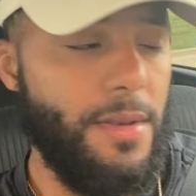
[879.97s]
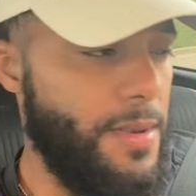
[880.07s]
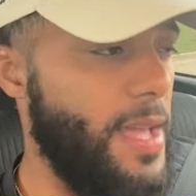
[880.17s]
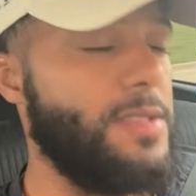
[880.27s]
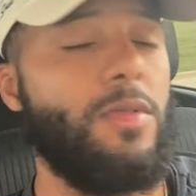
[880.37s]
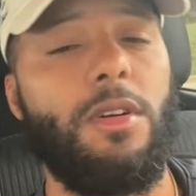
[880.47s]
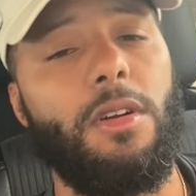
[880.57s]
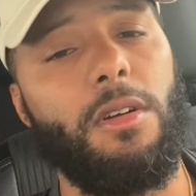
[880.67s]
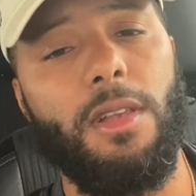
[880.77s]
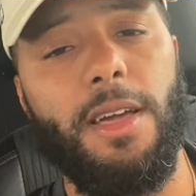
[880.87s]
That's where
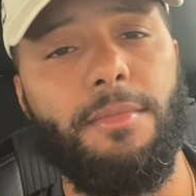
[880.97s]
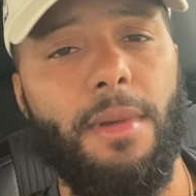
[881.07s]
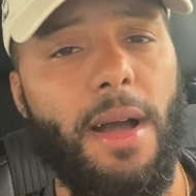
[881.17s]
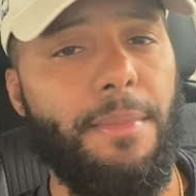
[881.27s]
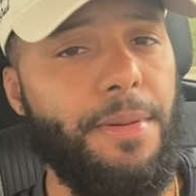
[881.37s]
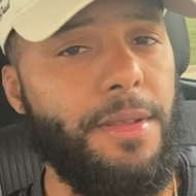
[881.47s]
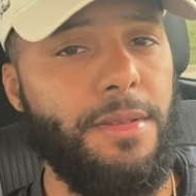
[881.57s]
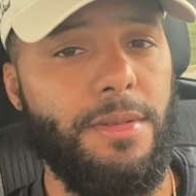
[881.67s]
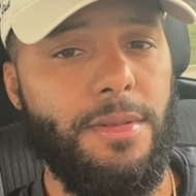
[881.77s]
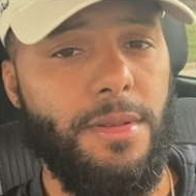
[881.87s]
Errol at, in my
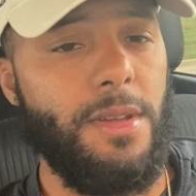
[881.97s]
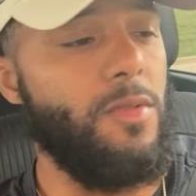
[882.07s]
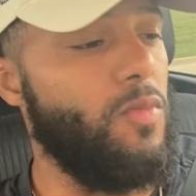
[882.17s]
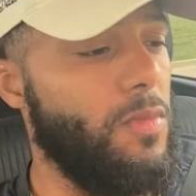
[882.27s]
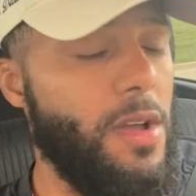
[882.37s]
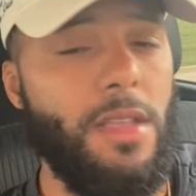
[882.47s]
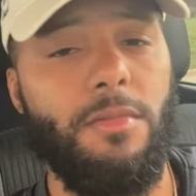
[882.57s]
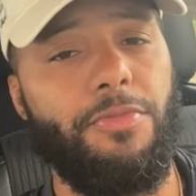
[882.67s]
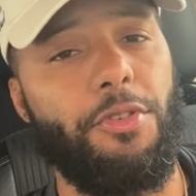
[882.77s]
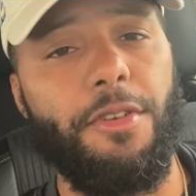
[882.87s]
opinion. At
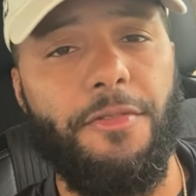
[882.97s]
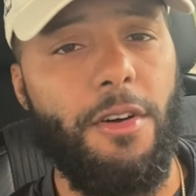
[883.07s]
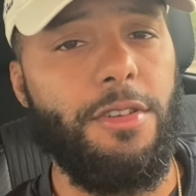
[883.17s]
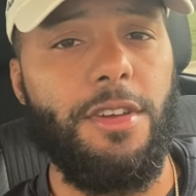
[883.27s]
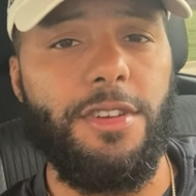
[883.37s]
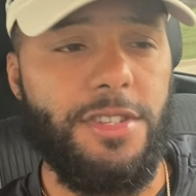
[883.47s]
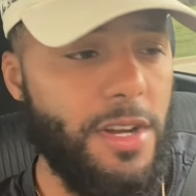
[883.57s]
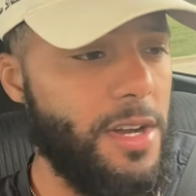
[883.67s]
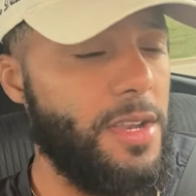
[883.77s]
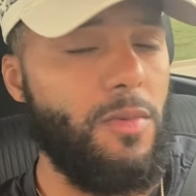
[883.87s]
3-4 years
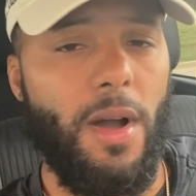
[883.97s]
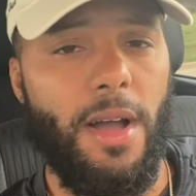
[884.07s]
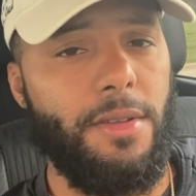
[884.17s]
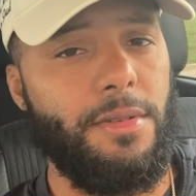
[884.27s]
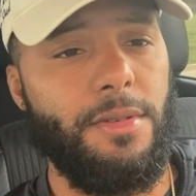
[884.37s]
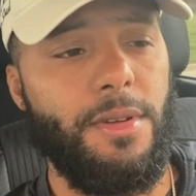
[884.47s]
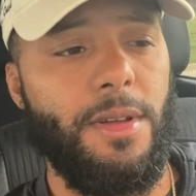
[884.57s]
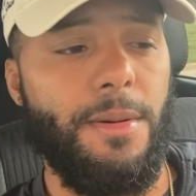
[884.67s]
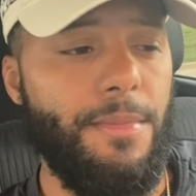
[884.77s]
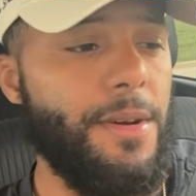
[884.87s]
younger than Wilder.
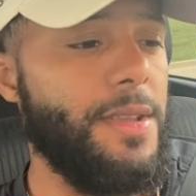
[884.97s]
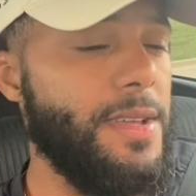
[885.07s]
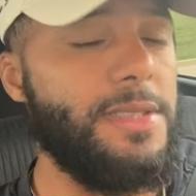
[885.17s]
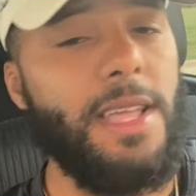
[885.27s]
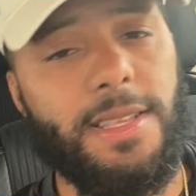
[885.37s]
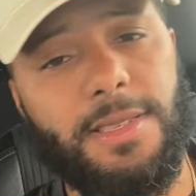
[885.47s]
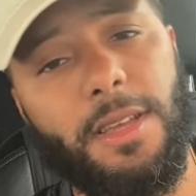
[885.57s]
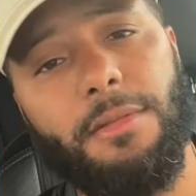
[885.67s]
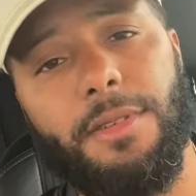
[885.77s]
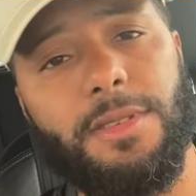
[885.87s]
But it's that
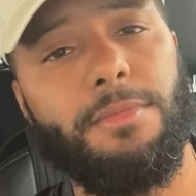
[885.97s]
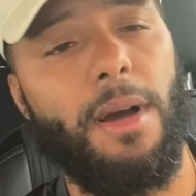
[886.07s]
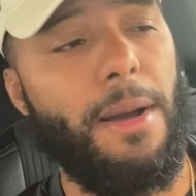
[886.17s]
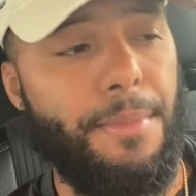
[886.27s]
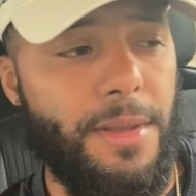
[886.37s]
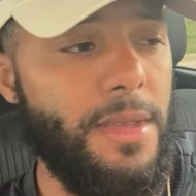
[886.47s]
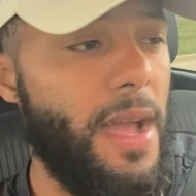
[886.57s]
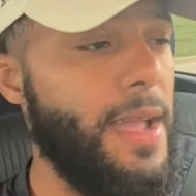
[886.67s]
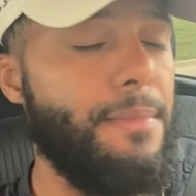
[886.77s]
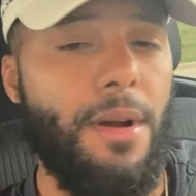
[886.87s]
serious, in my opinion.
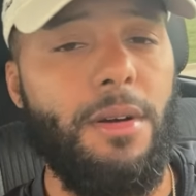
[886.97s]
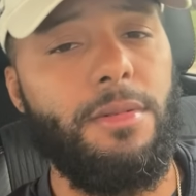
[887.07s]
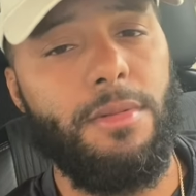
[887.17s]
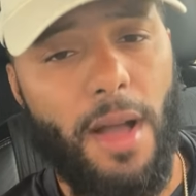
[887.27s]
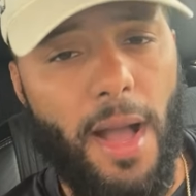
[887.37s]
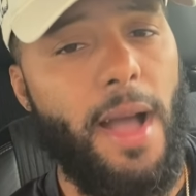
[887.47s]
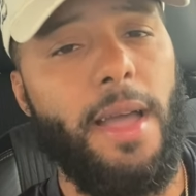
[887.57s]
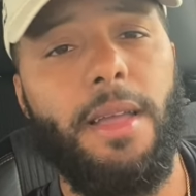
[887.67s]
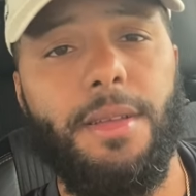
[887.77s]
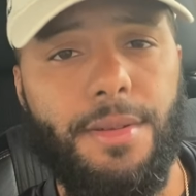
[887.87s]
Hey, bro, all right.